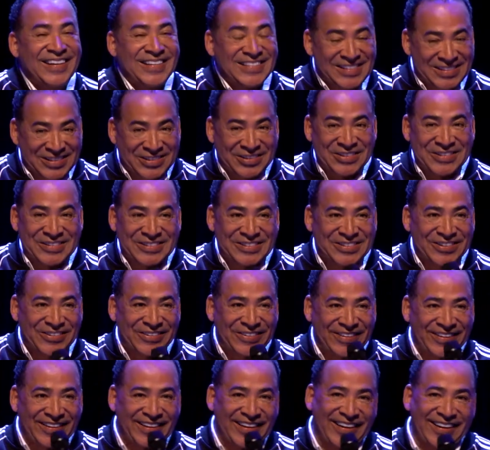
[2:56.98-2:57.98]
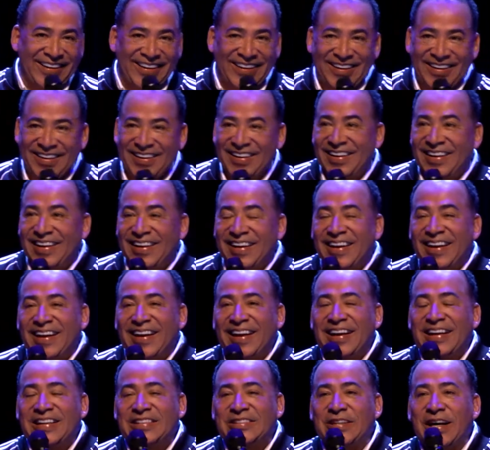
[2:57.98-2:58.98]
it's a true story.
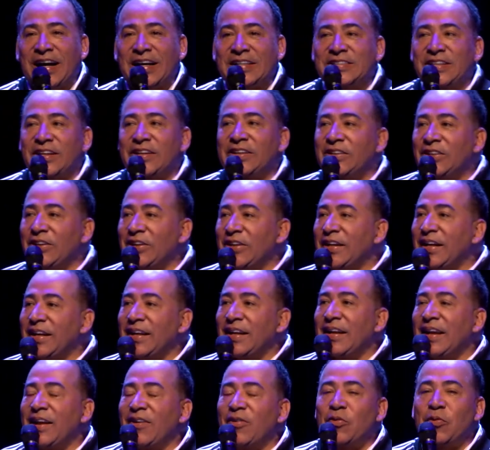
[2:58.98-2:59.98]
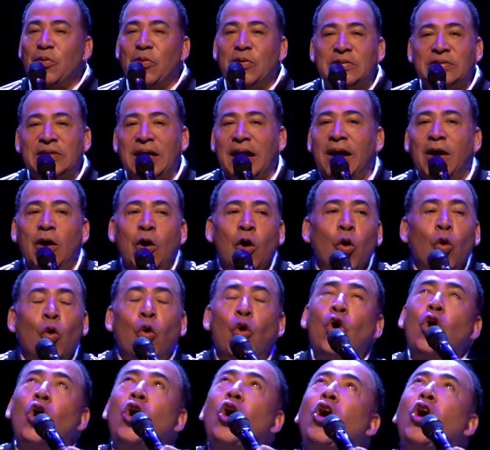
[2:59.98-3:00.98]
So I started looking, and everyone was like, "Woo,